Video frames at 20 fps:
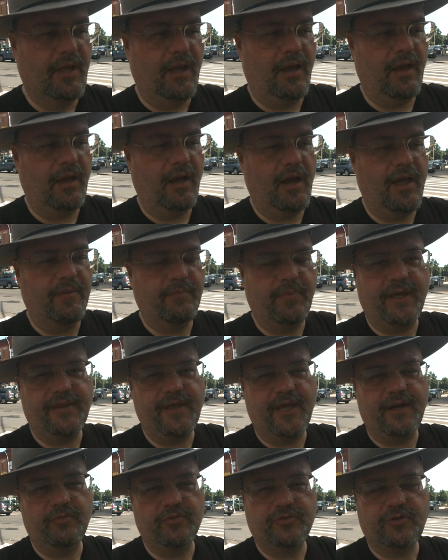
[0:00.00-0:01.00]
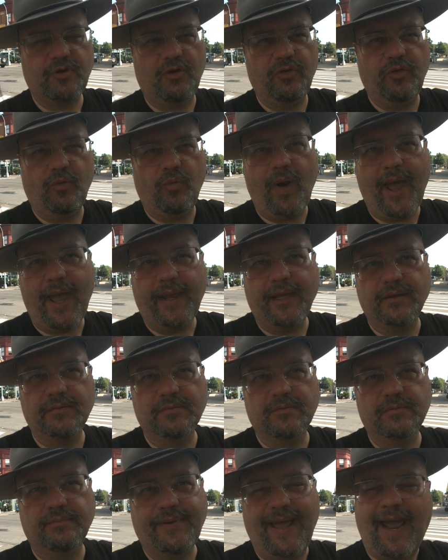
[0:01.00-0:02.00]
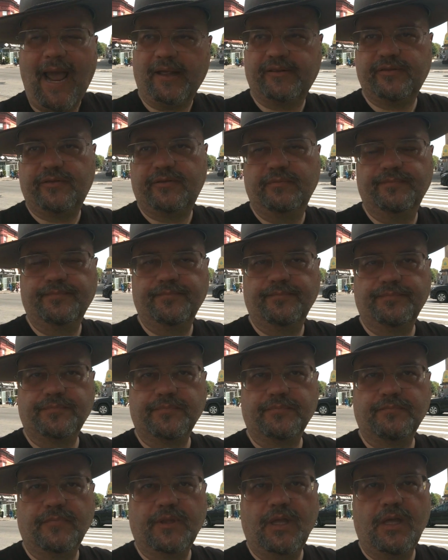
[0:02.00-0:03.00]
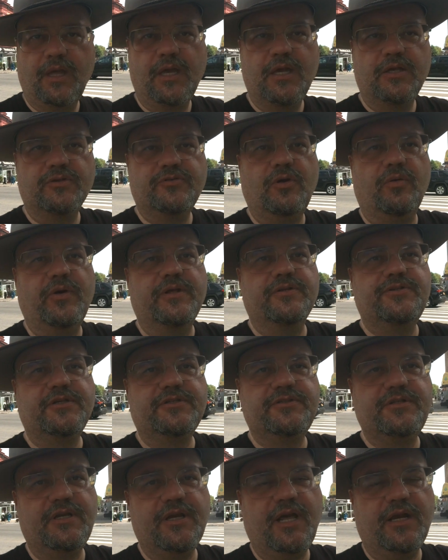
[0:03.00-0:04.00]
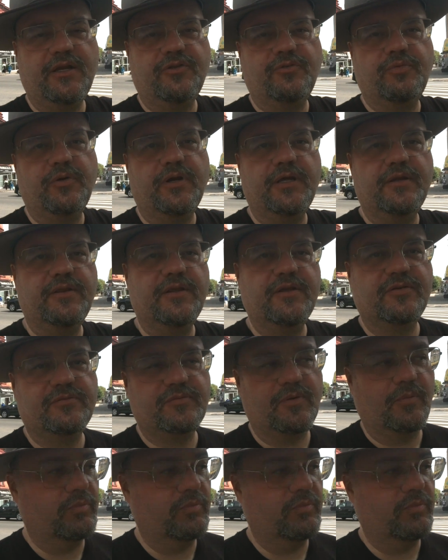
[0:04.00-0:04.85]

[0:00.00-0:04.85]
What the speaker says: And by then it was called the Wagon Path. So in 1683, this